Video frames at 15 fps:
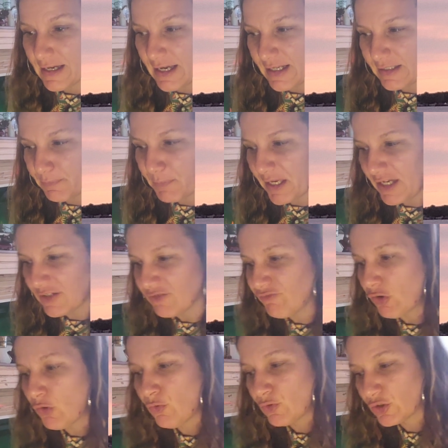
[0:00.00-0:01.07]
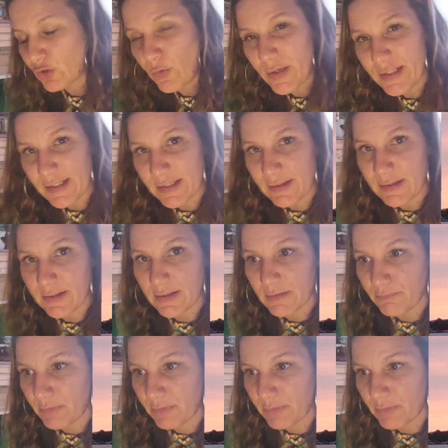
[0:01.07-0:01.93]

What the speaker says: it's because of your own choices,